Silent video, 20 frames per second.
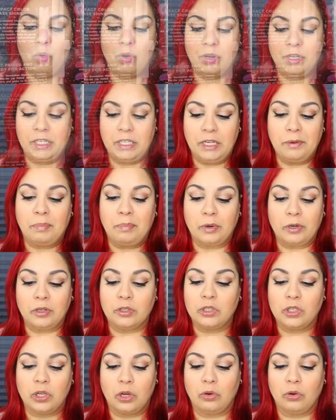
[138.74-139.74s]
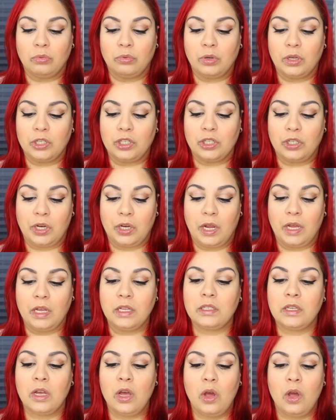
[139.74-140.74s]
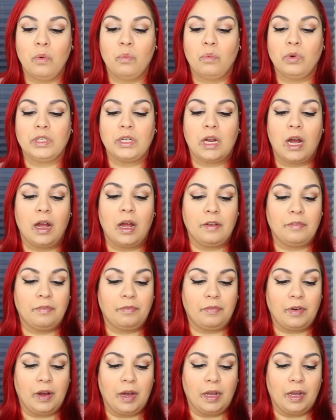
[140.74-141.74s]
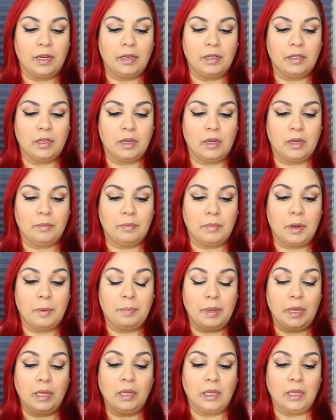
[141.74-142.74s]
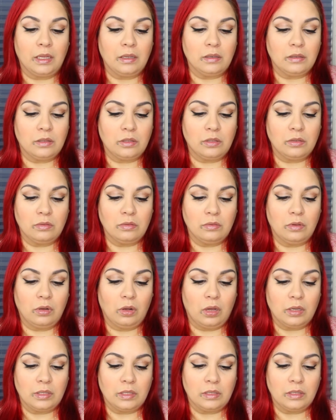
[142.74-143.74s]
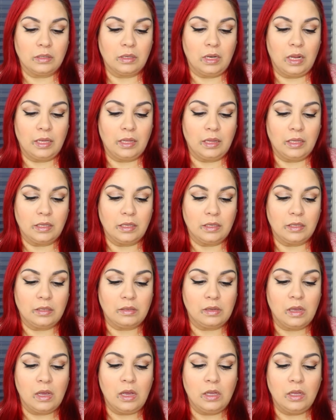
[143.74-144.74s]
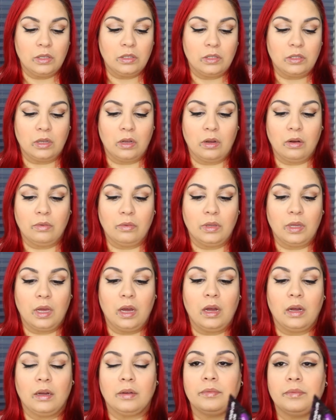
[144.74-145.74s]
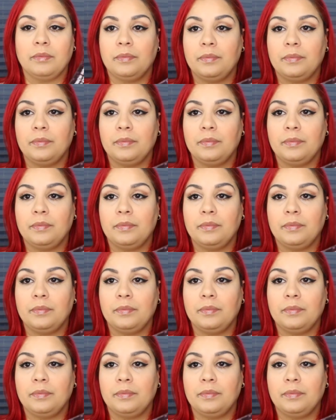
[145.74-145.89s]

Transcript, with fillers: or deeper tone shades, which I find appealing to glosses like this. So yeah,